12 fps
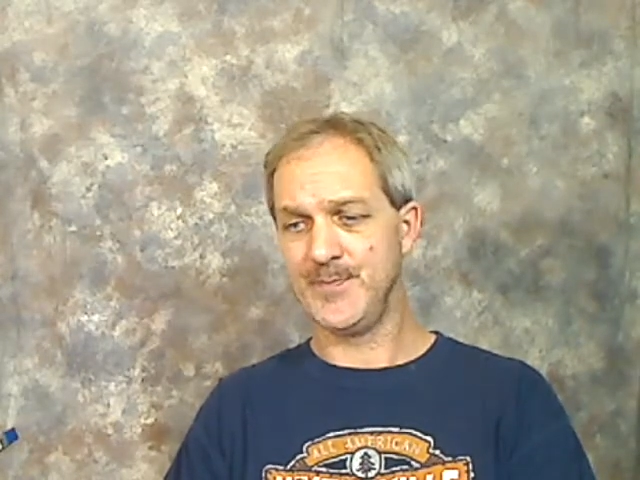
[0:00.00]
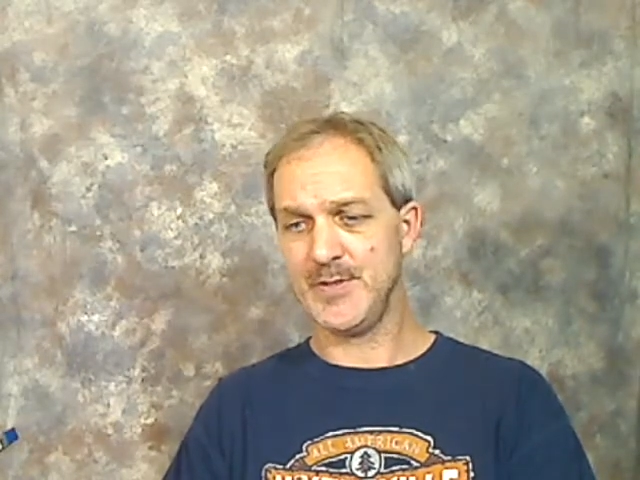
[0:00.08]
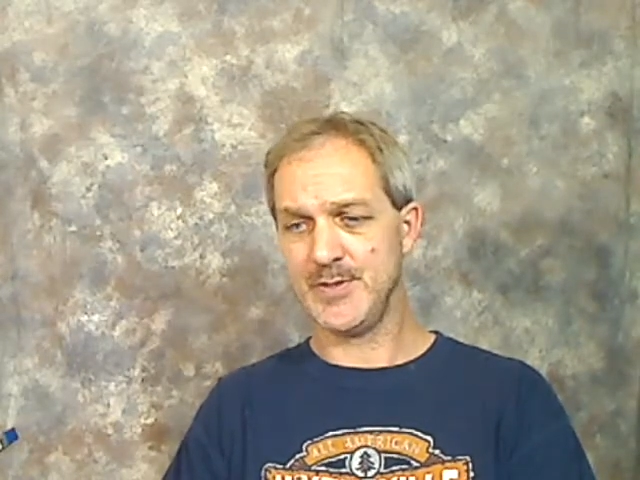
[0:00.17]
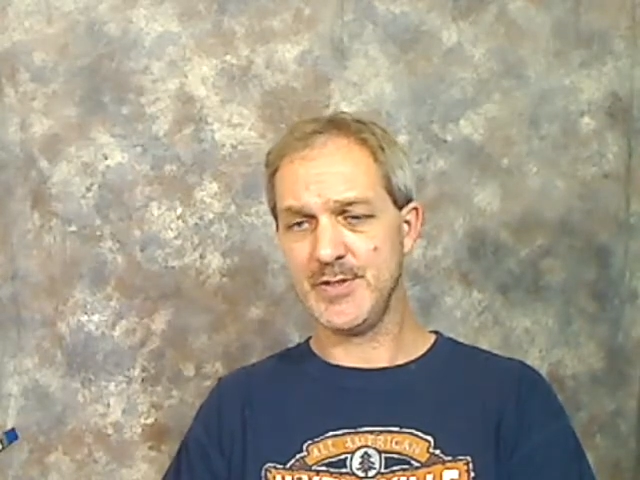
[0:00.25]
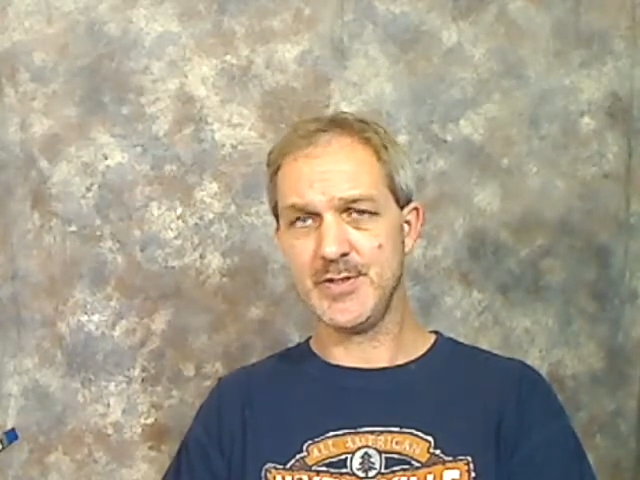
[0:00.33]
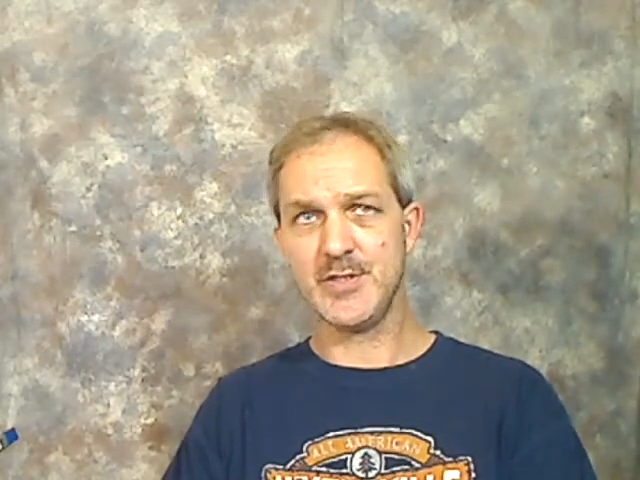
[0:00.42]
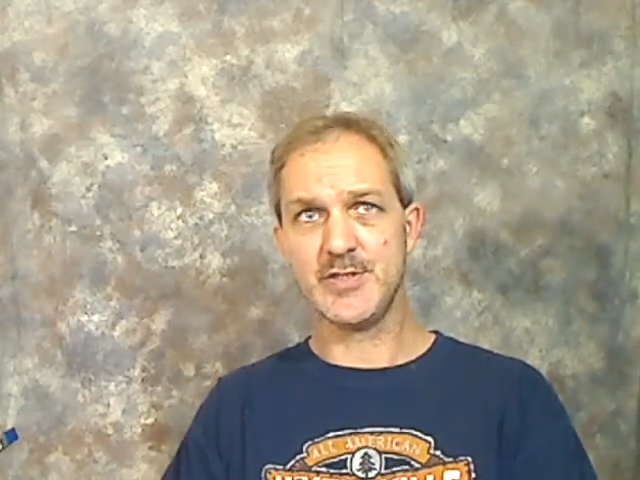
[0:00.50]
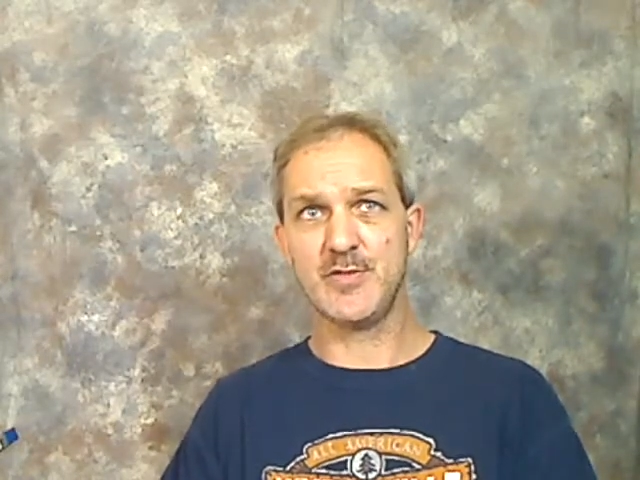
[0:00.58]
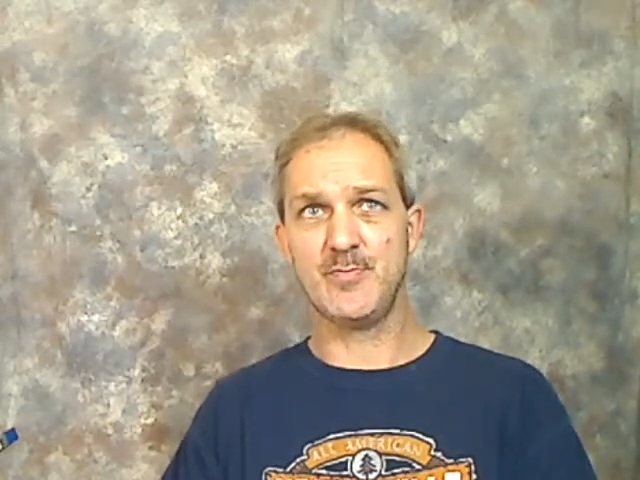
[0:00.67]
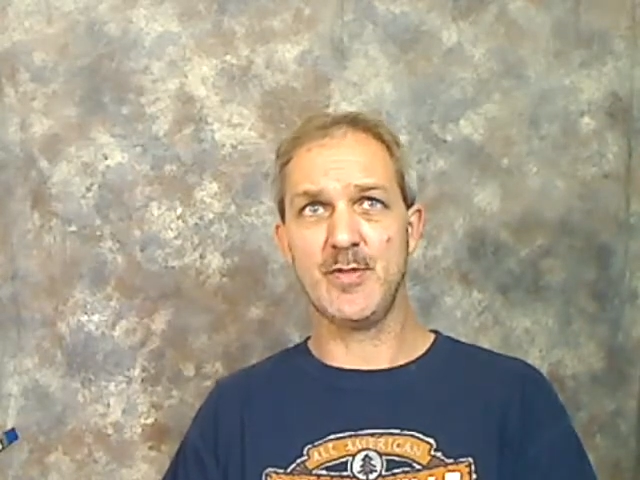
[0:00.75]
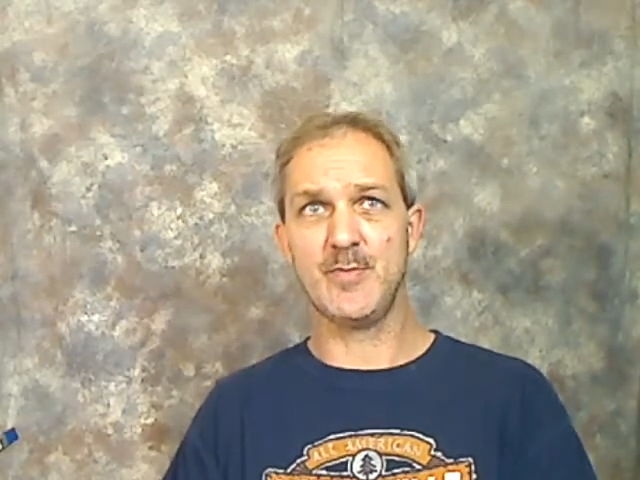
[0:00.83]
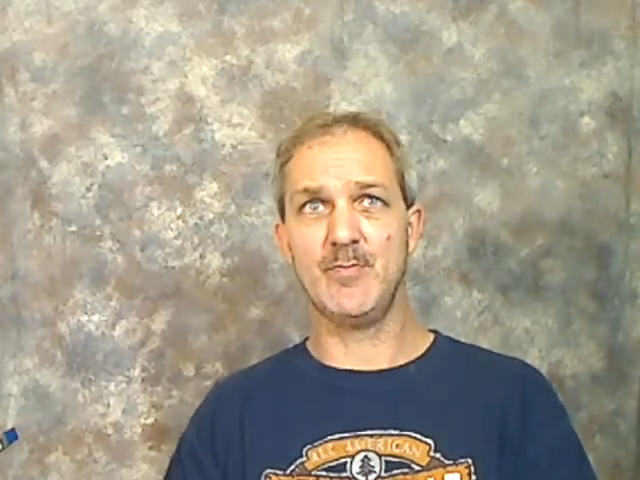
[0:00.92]
This
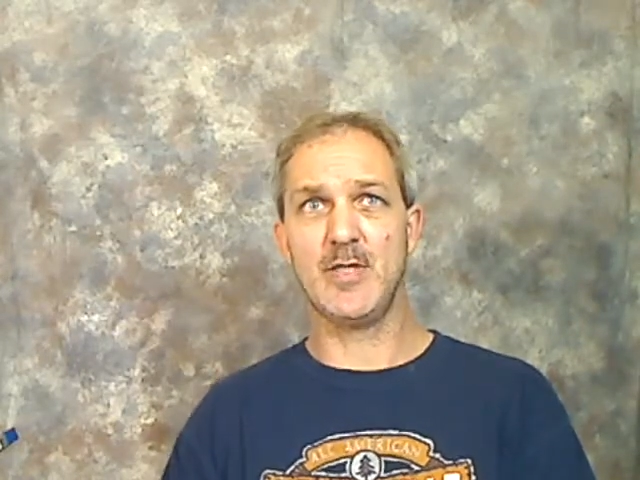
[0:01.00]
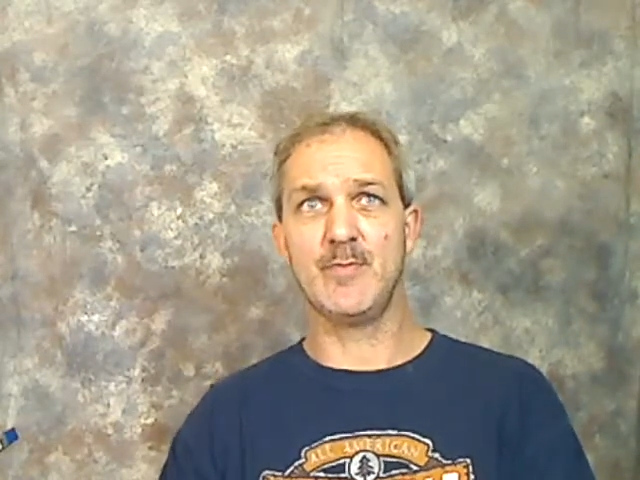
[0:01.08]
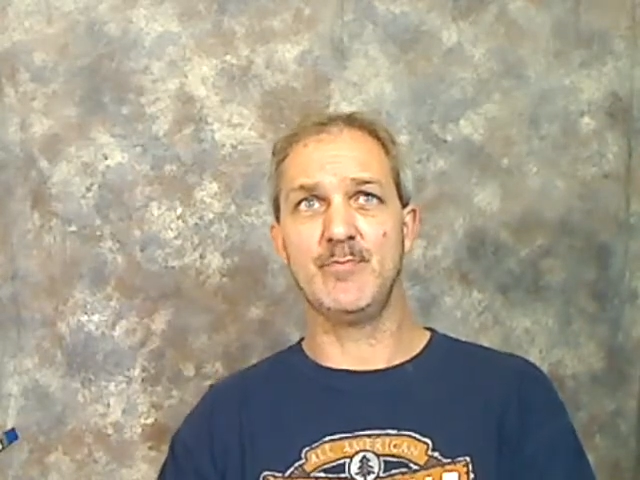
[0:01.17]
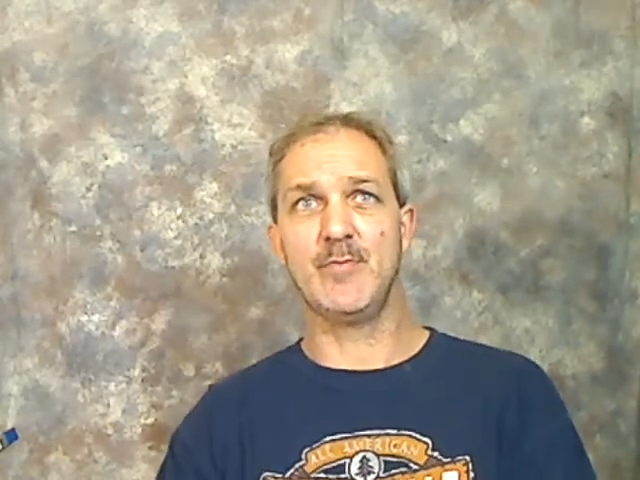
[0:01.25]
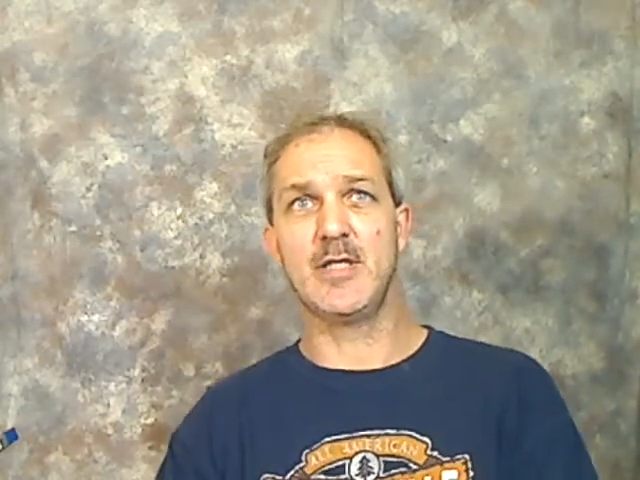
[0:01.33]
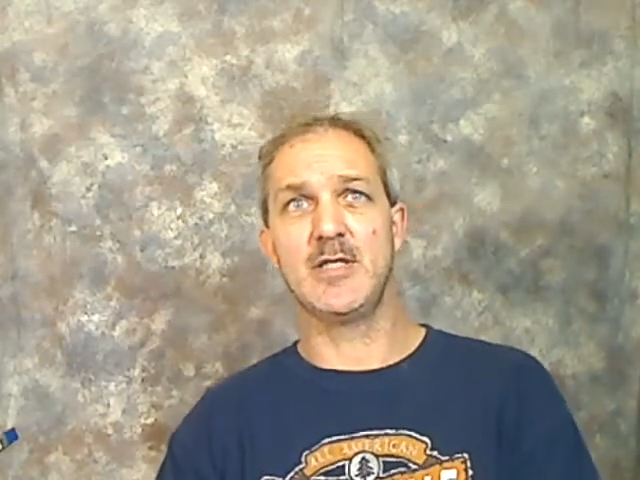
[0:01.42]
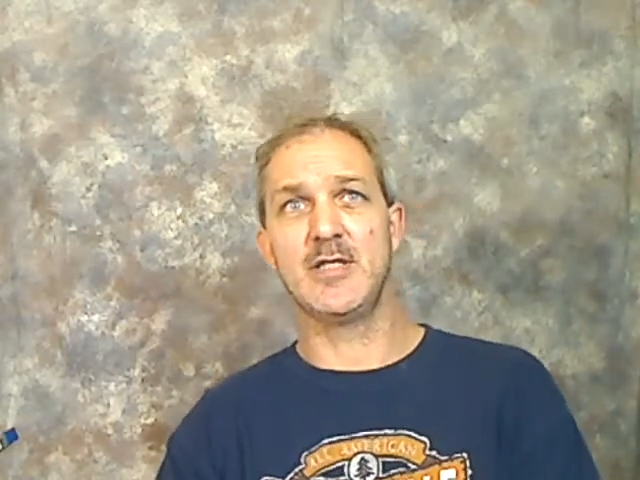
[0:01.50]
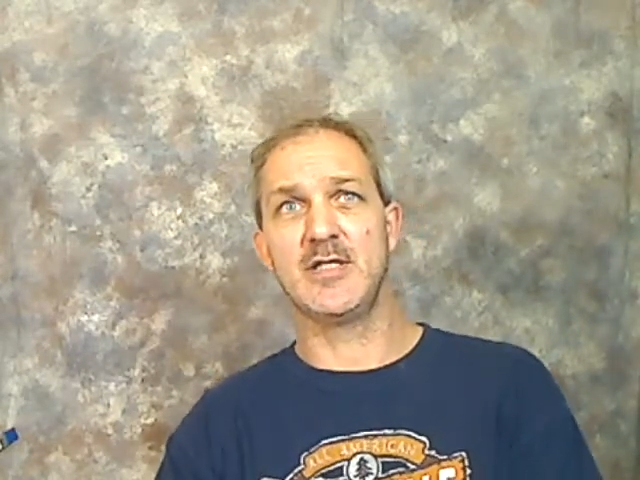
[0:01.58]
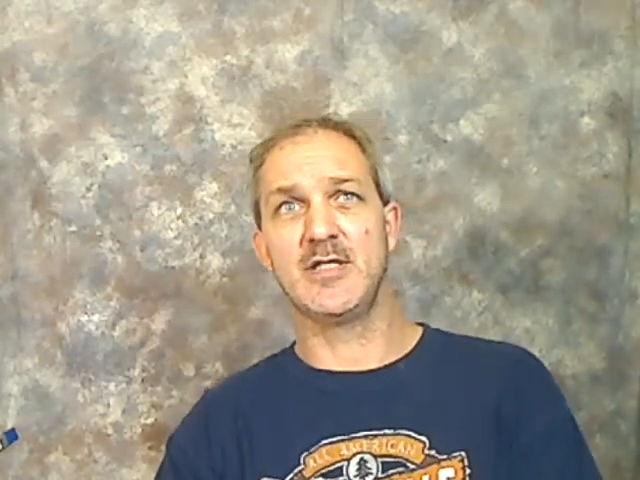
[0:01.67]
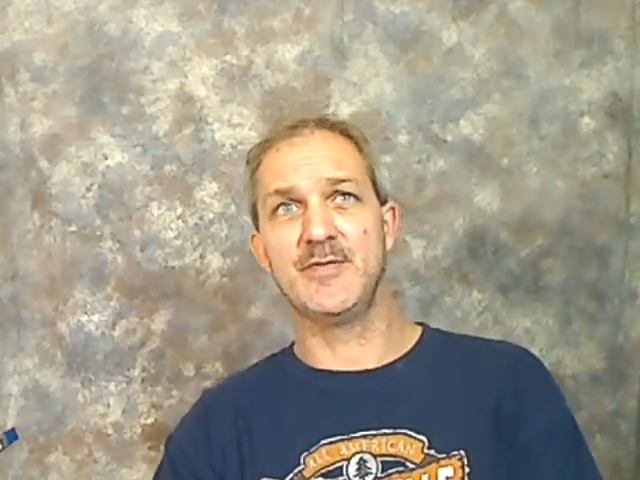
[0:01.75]
is my